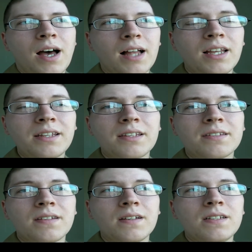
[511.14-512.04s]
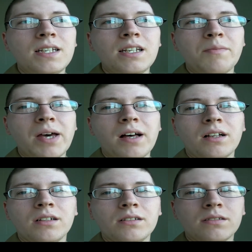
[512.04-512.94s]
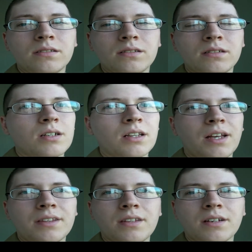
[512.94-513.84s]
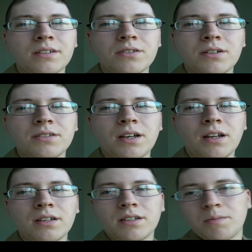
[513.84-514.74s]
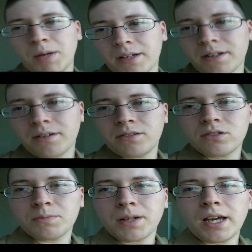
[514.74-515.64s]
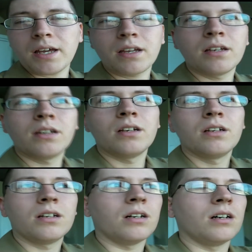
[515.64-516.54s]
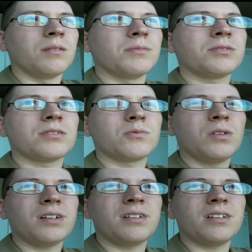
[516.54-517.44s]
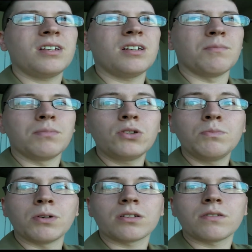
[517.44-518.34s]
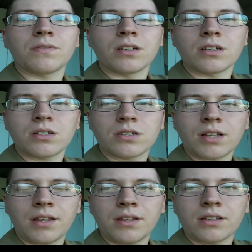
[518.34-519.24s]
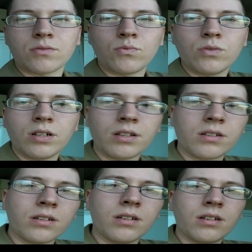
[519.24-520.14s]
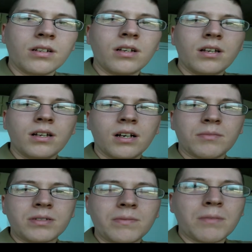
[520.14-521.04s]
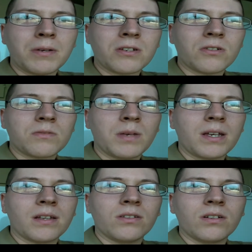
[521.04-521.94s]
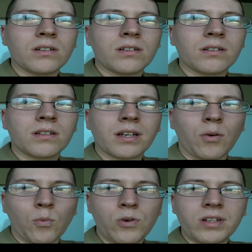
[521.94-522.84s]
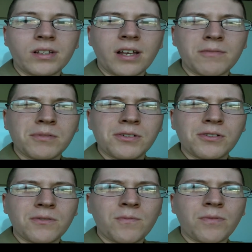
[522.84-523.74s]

I like this uh, Dean M L, like the guitars that uh, Dimebag Darrell used to play. Um, there's this one in a blueburst finish that I think is really good. Um, some of the pictures make it look like a really light blue,